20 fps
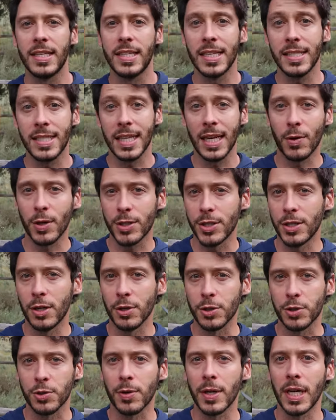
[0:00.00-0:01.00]
This is the
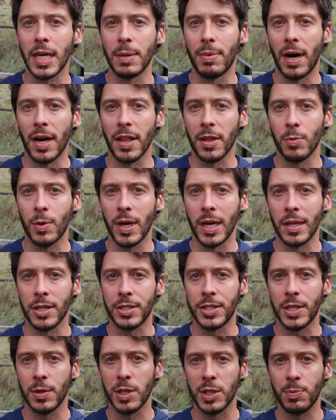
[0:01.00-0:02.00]
original tree, by the way,
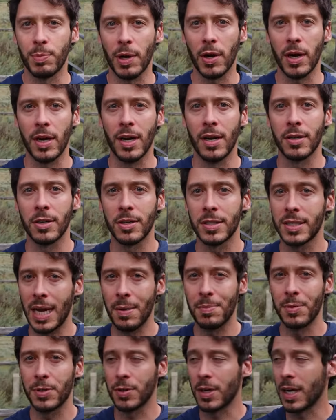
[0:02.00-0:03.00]
that she was buried under.
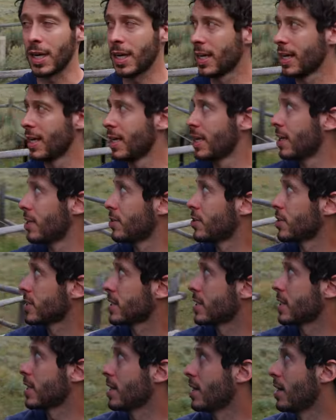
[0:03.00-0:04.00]
Same tree,
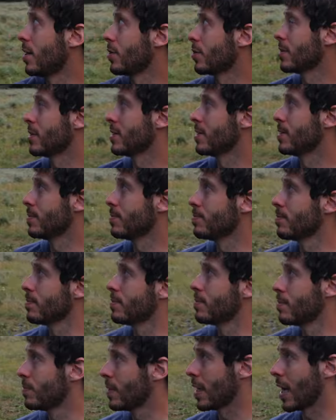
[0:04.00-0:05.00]
just a hundred and
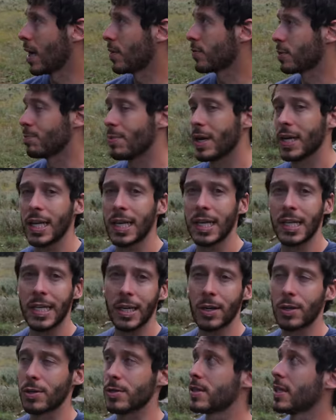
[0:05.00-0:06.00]
however many
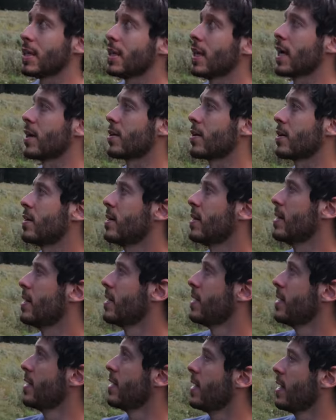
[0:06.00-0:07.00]
years later.
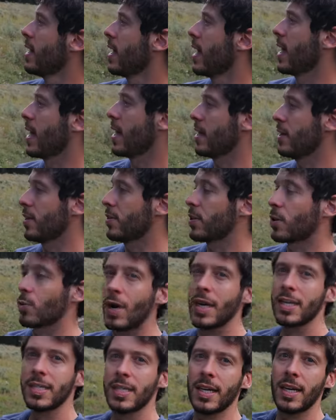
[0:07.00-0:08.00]
And uh, there
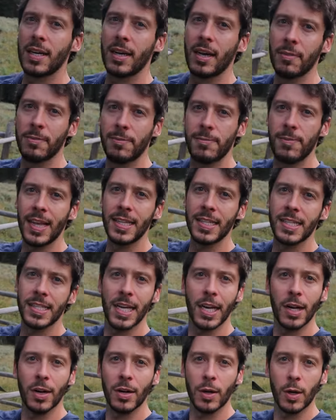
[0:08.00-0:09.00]
was a, a
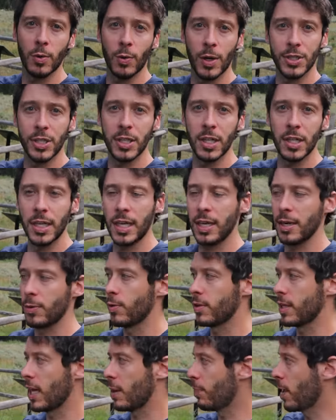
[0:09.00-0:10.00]
fence here originally.
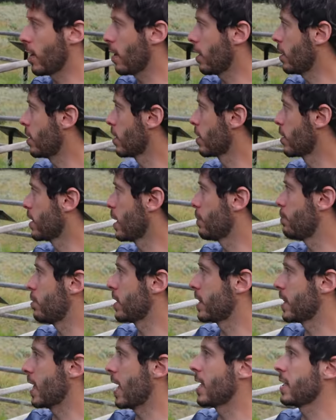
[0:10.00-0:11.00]
When they buried her, they
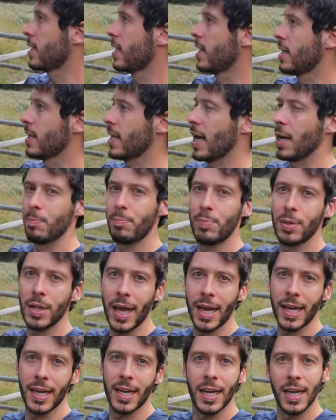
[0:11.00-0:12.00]
put that, that
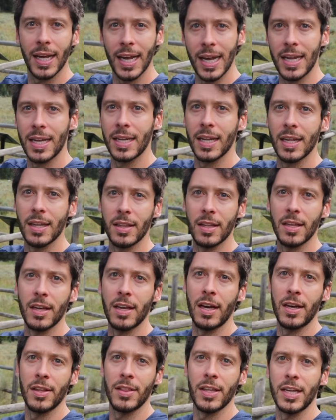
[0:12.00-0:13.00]
plank in
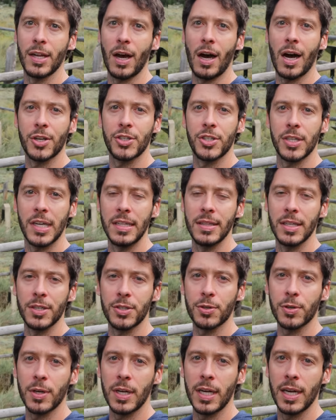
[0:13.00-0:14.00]
uh, the notch in the
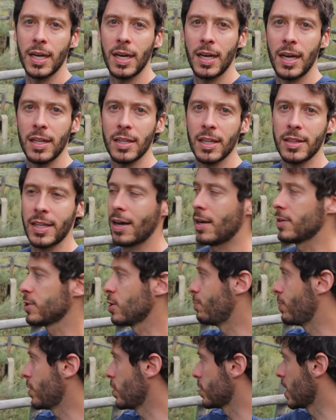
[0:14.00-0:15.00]
tree. Then they
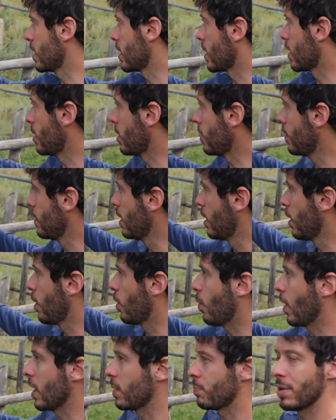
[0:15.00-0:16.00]
also built a little
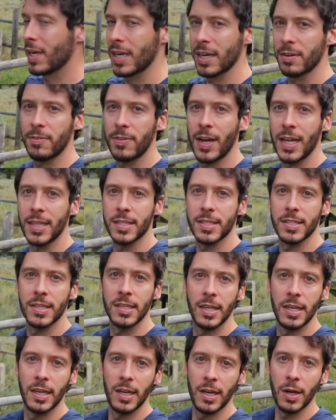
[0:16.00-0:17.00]
white picket fence
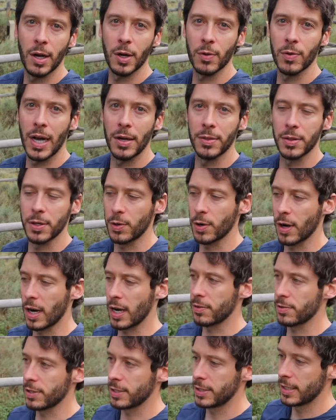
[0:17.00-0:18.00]
around the
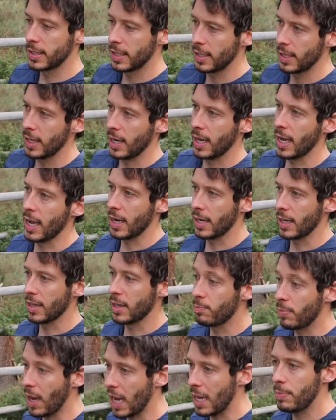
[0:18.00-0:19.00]
grave. And uh,
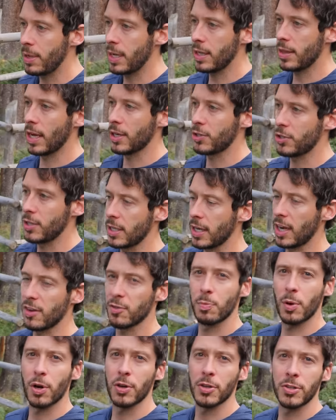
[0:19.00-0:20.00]
the baby that she
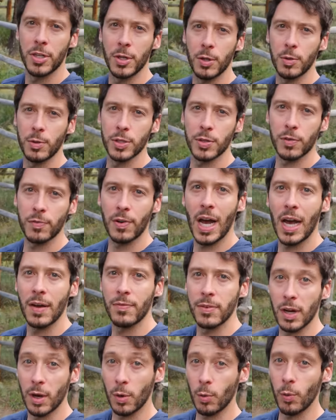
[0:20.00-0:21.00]
gave birth to
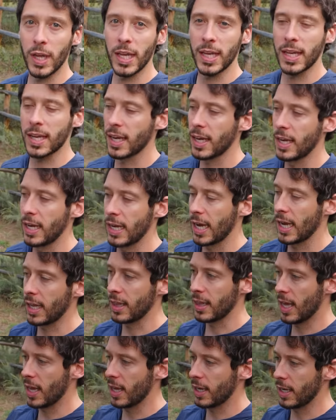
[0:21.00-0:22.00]
survived a week,
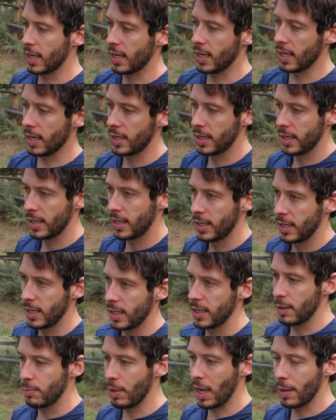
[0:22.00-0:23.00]
and then uh,
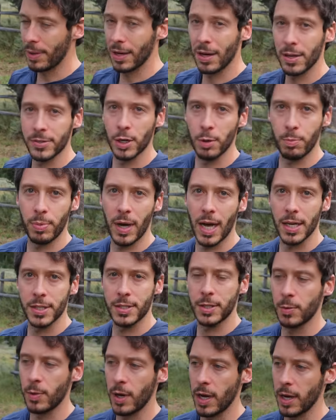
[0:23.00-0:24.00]
the baby also
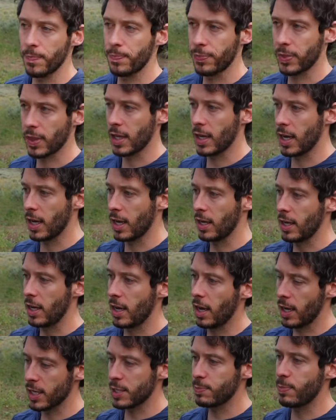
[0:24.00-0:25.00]
passed away. The
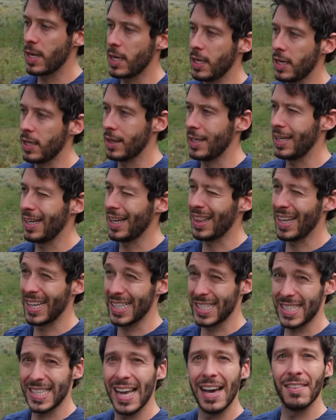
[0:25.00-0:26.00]
husband and the, I
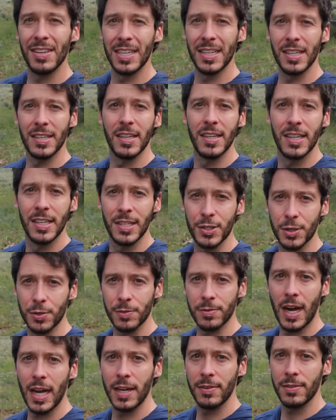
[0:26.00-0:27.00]
think, seven
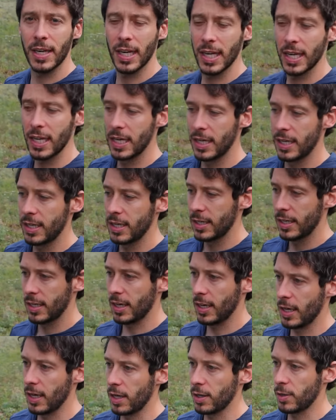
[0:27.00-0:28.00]
surviving
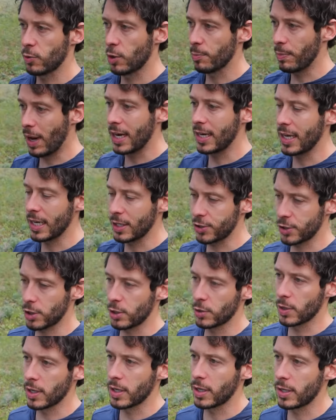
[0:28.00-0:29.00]
Uh, remaining
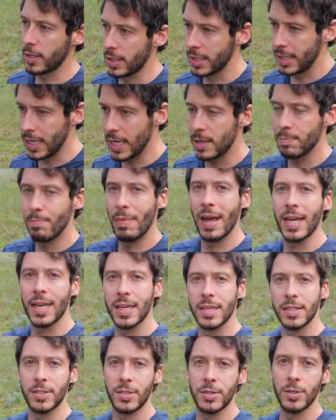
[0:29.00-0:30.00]
children did make
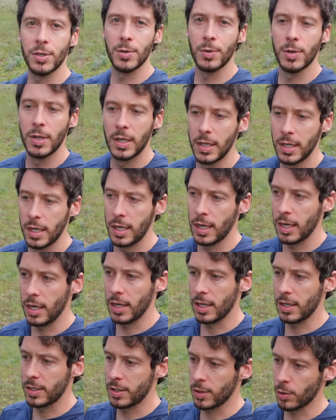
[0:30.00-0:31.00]
it to
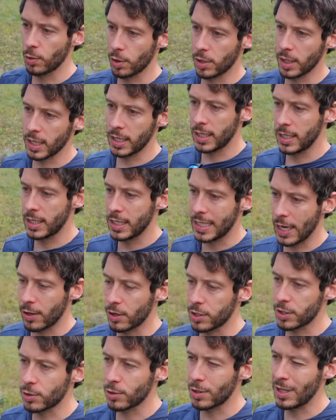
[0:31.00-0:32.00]
uh, to Oregon
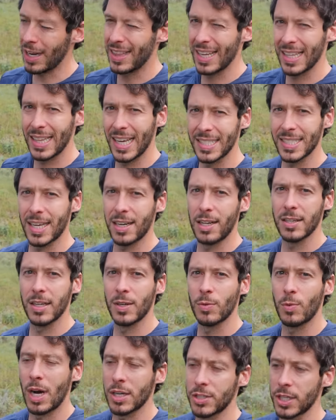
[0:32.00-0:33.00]
territory. I think they settled
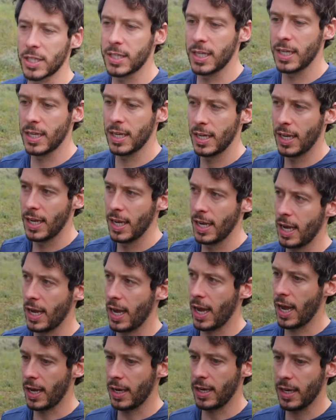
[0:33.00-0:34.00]
in Washington,
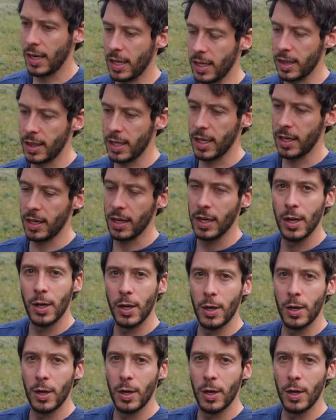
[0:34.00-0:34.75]
and uh, the